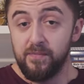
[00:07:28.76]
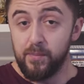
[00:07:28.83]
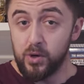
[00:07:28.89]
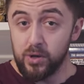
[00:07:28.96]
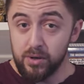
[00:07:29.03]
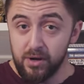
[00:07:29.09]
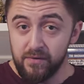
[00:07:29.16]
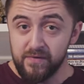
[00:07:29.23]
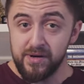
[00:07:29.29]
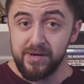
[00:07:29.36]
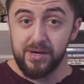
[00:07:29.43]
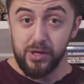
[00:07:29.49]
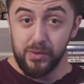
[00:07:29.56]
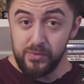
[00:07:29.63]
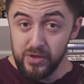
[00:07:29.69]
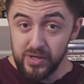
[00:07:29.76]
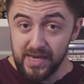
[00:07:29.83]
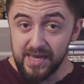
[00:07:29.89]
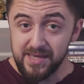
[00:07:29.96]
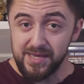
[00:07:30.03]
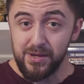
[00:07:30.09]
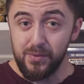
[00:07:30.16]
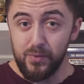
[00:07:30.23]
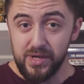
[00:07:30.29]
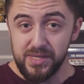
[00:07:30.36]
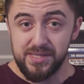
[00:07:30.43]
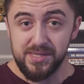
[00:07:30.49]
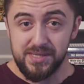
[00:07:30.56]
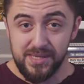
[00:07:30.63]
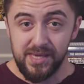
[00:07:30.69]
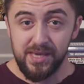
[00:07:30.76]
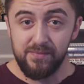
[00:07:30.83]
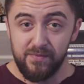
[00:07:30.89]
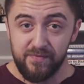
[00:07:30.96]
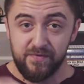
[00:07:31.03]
Moreover, communicating with the team